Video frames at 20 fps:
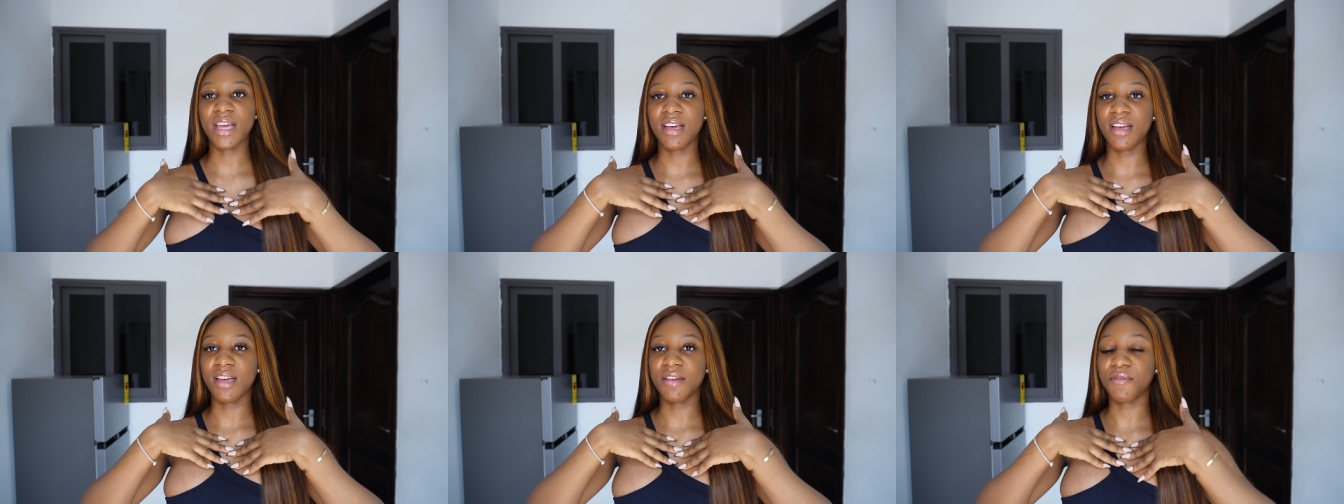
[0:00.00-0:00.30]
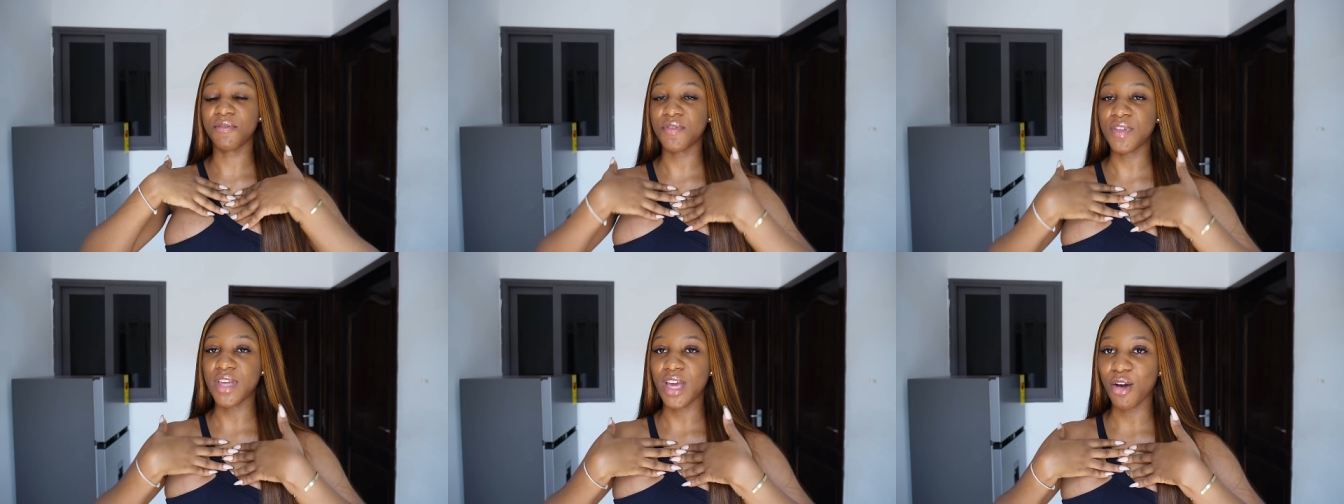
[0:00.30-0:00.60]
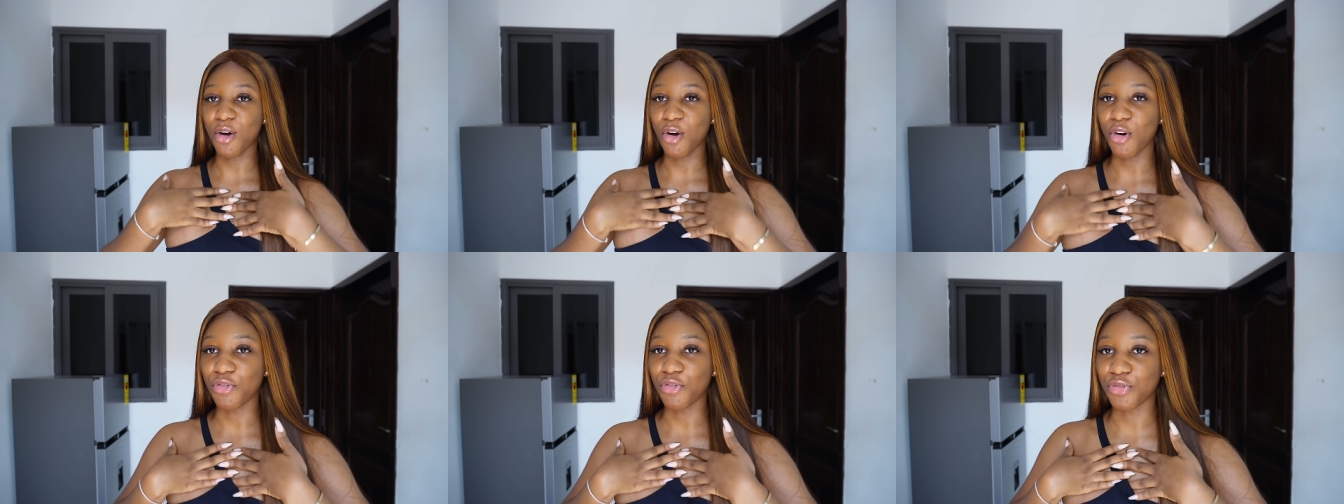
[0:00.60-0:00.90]
a
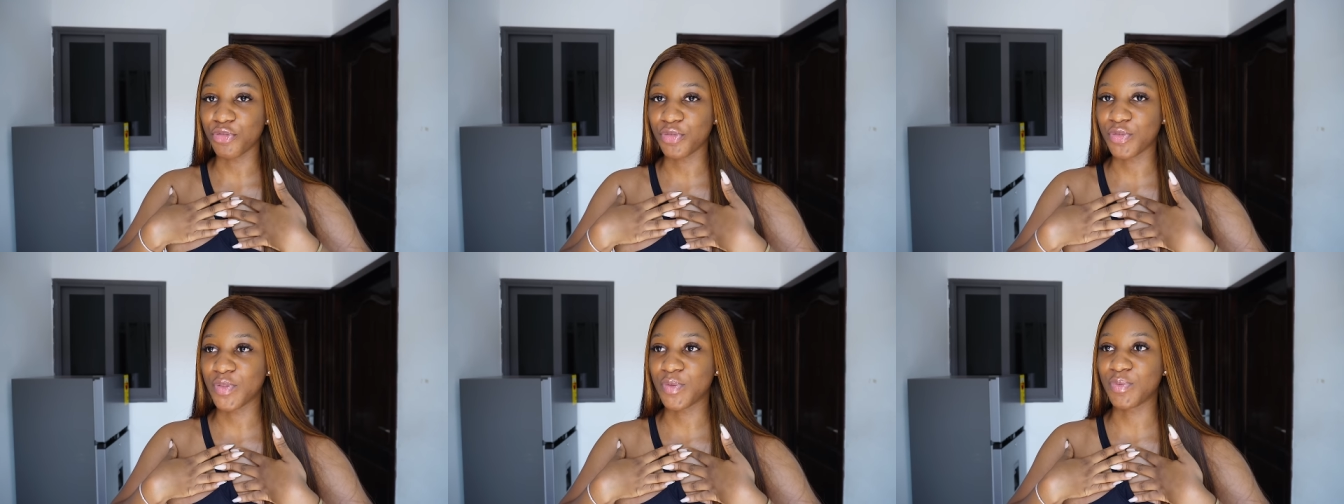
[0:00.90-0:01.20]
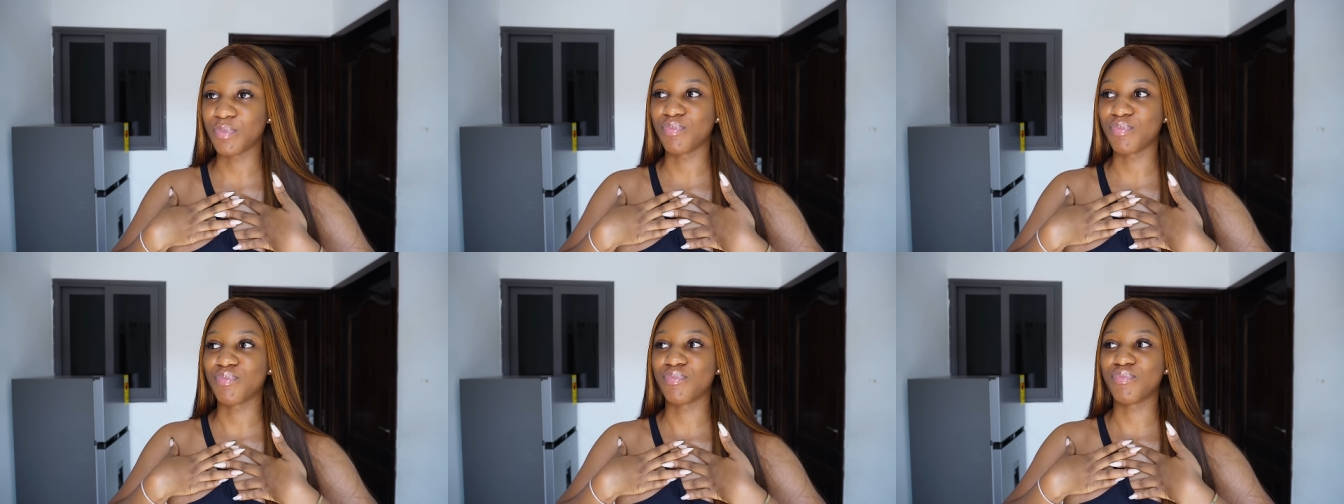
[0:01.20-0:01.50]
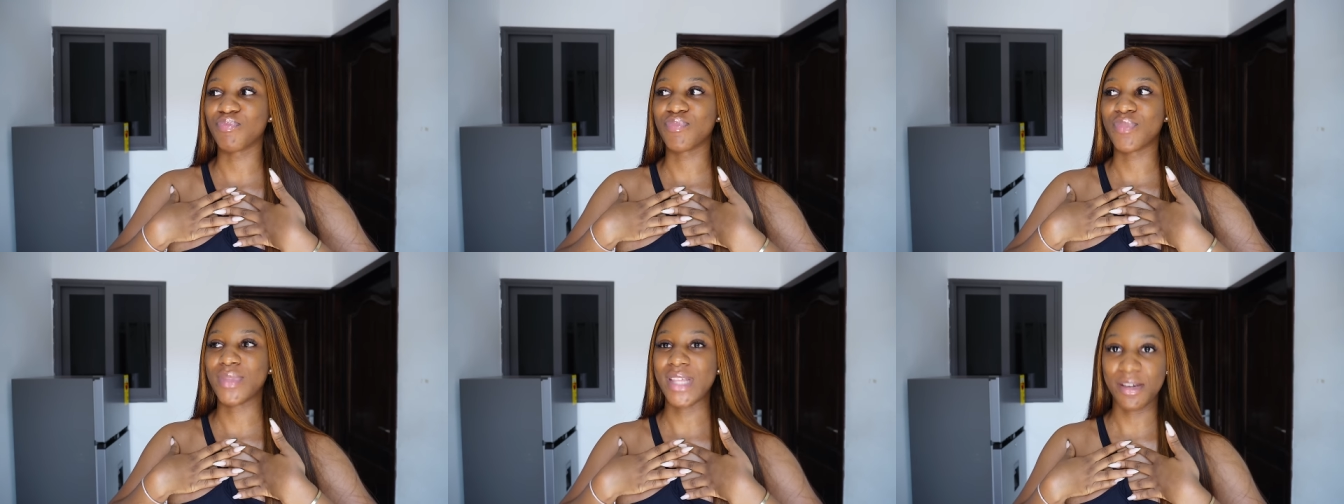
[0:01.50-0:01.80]
fear of
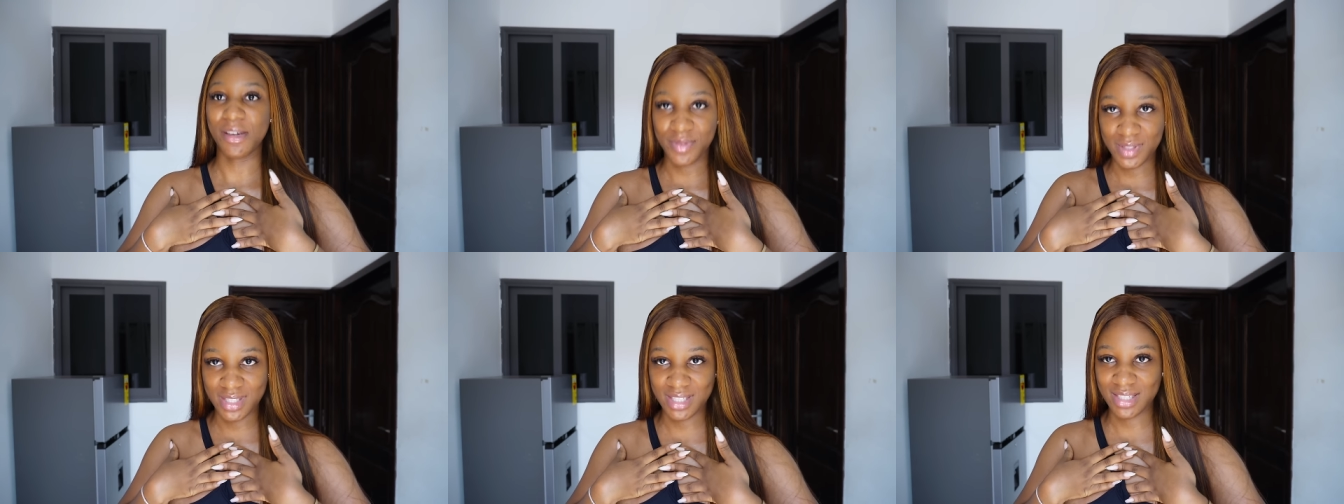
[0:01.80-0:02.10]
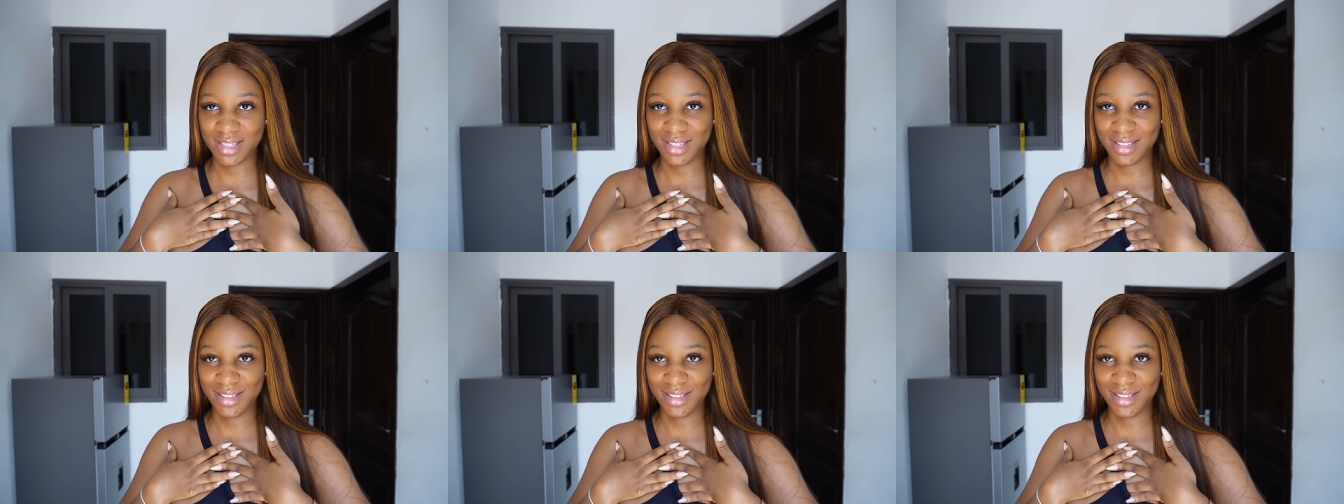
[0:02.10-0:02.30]
thefts.